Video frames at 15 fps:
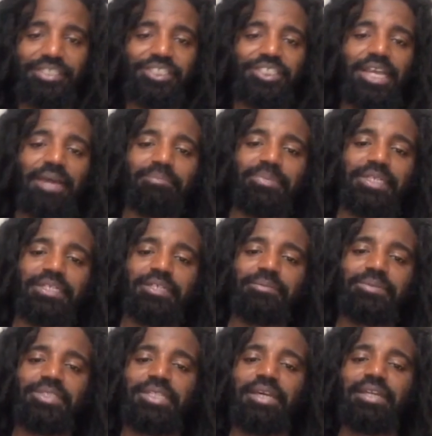chop it
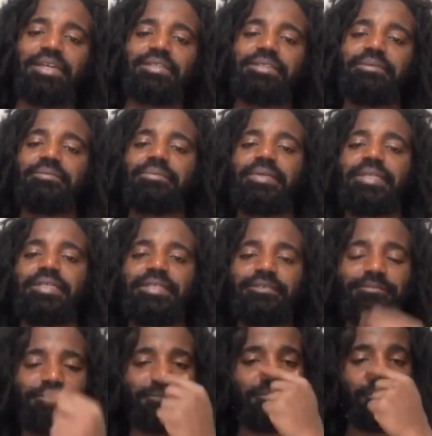up. Shout out to
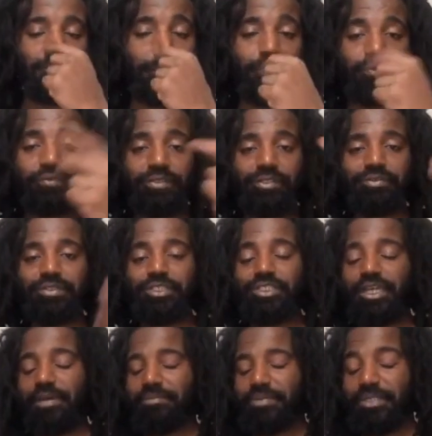Benny. Hopefully we
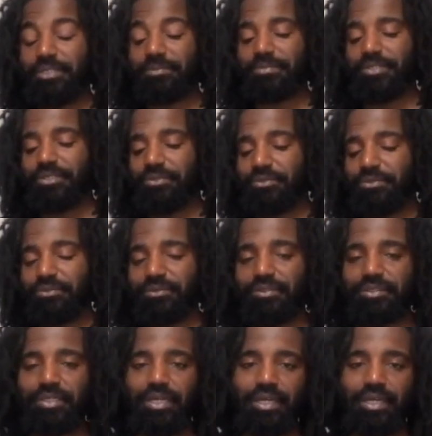chop it up soon.